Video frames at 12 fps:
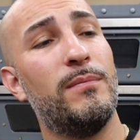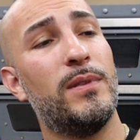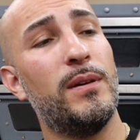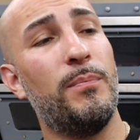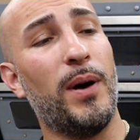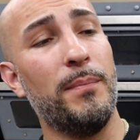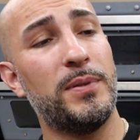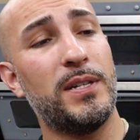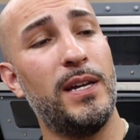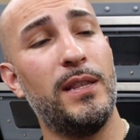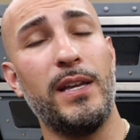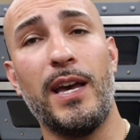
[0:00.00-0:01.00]
the bumps
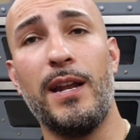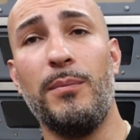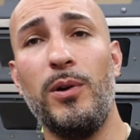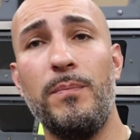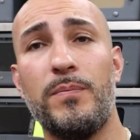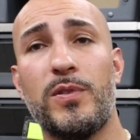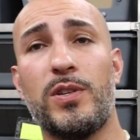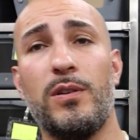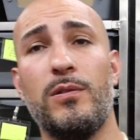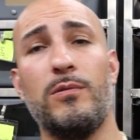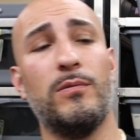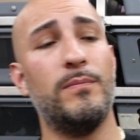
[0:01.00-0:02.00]
in the animal,
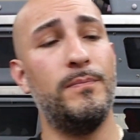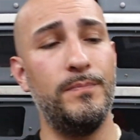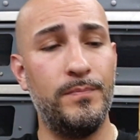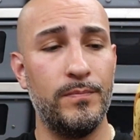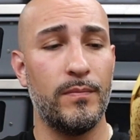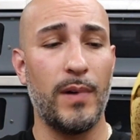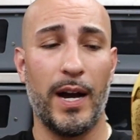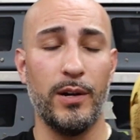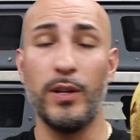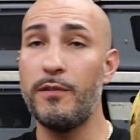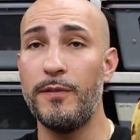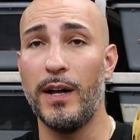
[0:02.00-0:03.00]
so I
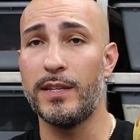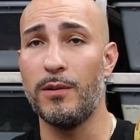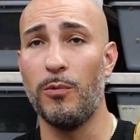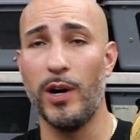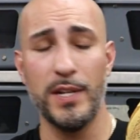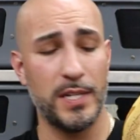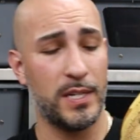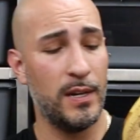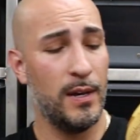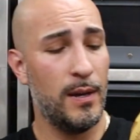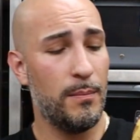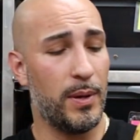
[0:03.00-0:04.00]
only felt it once,
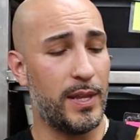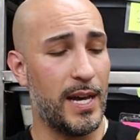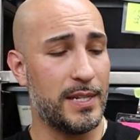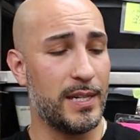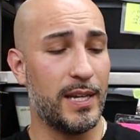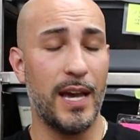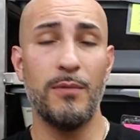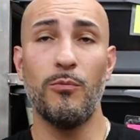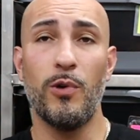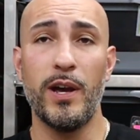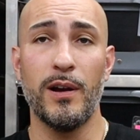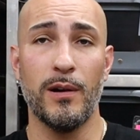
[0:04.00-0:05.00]
but that's again
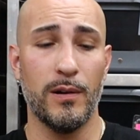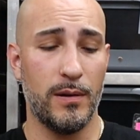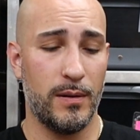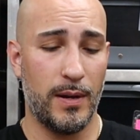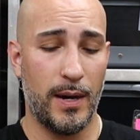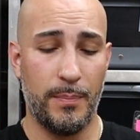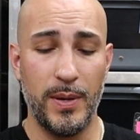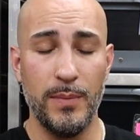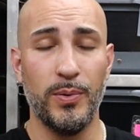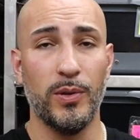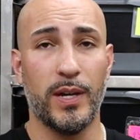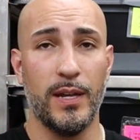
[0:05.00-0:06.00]
where uh,
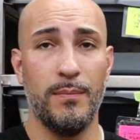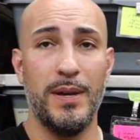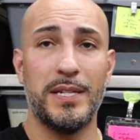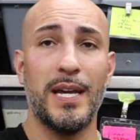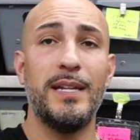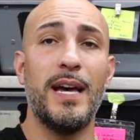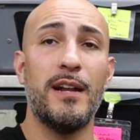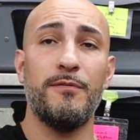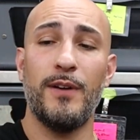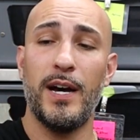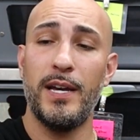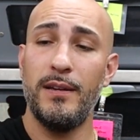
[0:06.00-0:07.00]
people can
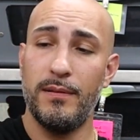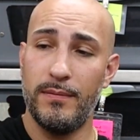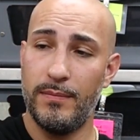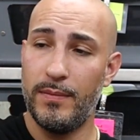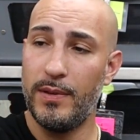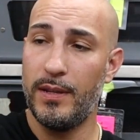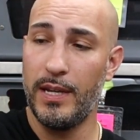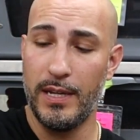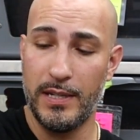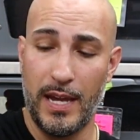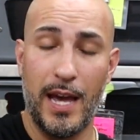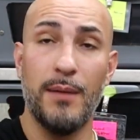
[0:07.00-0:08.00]
misidentify
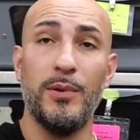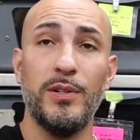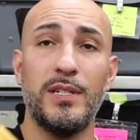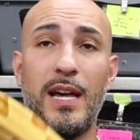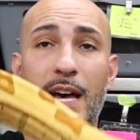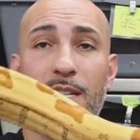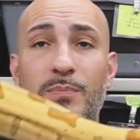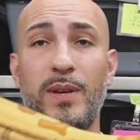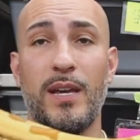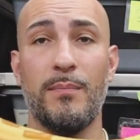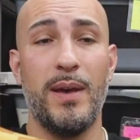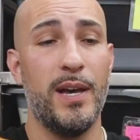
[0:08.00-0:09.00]
these animals as
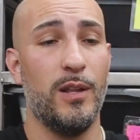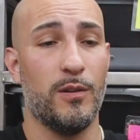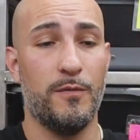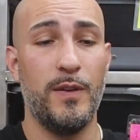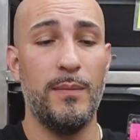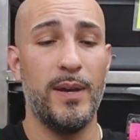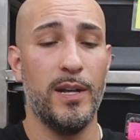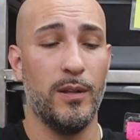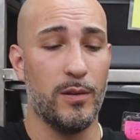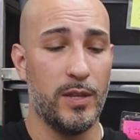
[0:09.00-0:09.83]
being male or female.